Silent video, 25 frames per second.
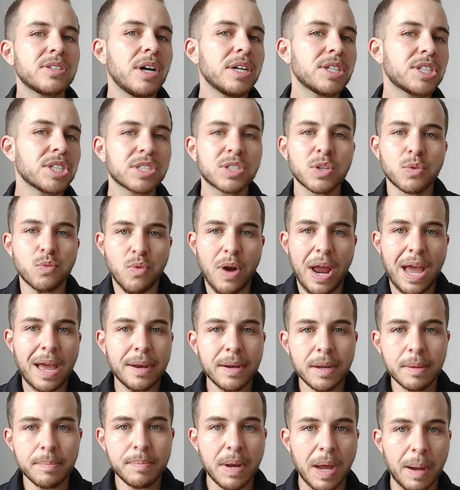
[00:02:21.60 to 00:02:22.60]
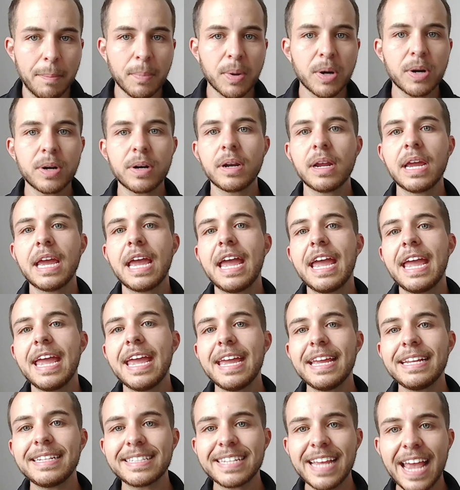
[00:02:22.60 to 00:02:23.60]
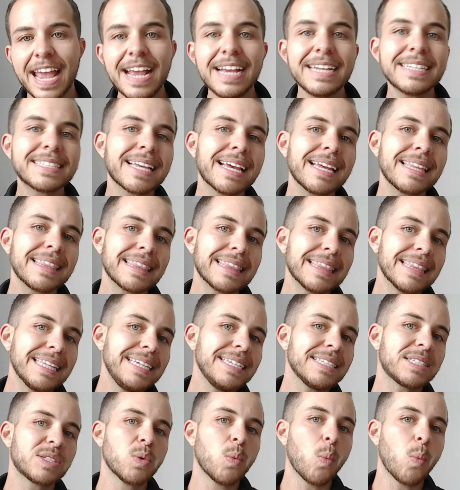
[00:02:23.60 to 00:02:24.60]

not just a random number. It takes at least